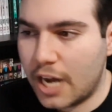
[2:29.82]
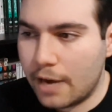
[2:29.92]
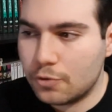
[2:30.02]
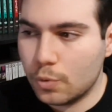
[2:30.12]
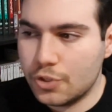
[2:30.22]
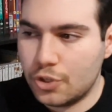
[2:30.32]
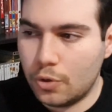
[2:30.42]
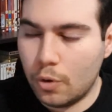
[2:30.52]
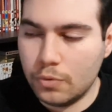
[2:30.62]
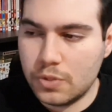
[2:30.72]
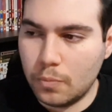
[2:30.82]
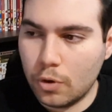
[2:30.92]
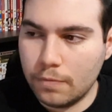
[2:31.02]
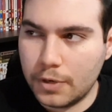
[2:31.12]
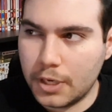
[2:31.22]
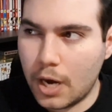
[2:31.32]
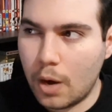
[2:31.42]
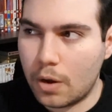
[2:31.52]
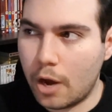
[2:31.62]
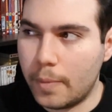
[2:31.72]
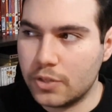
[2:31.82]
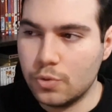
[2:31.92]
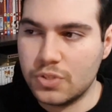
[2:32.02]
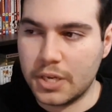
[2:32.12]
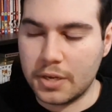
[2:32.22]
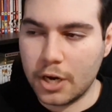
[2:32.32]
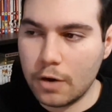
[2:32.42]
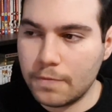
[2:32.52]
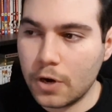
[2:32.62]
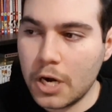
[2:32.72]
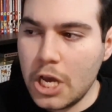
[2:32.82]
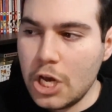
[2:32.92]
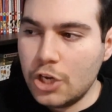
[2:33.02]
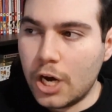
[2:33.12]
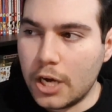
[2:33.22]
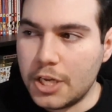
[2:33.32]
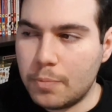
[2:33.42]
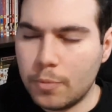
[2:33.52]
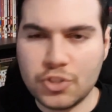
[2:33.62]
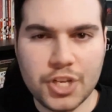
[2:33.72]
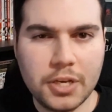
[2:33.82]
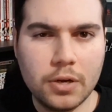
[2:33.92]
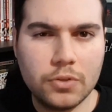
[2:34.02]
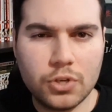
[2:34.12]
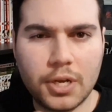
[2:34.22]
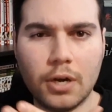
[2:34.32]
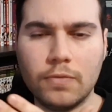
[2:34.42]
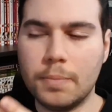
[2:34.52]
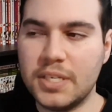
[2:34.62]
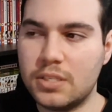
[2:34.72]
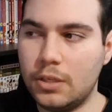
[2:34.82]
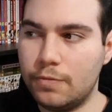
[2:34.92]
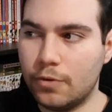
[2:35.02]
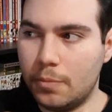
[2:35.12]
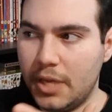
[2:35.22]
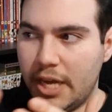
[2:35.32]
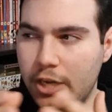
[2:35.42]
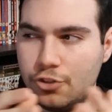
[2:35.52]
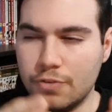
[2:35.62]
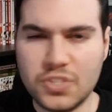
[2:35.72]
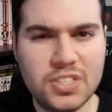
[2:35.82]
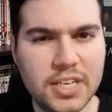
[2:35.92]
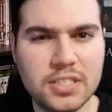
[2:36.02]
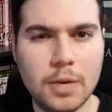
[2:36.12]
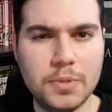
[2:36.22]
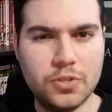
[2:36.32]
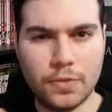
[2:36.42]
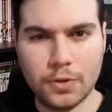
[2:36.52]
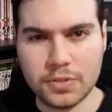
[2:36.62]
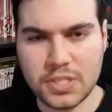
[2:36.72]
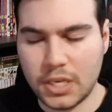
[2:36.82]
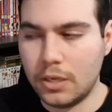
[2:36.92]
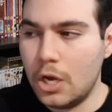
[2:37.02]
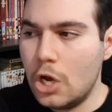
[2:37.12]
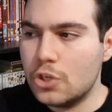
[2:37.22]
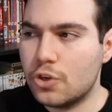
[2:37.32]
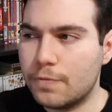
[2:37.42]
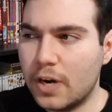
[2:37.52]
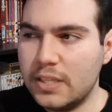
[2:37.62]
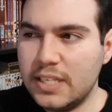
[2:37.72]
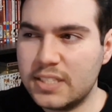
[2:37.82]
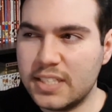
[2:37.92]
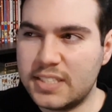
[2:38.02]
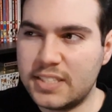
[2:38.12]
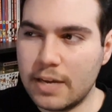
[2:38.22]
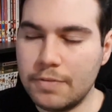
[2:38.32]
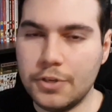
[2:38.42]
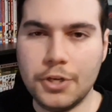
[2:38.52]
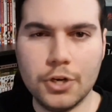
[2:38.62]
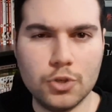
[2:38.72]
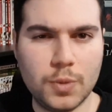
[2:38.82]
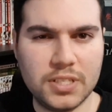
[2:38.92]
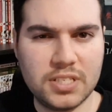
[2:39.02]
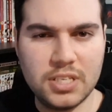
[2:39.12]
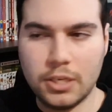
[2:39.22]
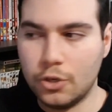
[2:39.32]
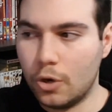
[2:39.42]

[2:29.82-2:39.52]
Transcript: afterwards, you know, going to more of, like, you know, how Kawamatsu was taking care of her. He pretty much took care of her, basically, from the age of 6 up until 13. So for at least, like, 7 years, we get to see, you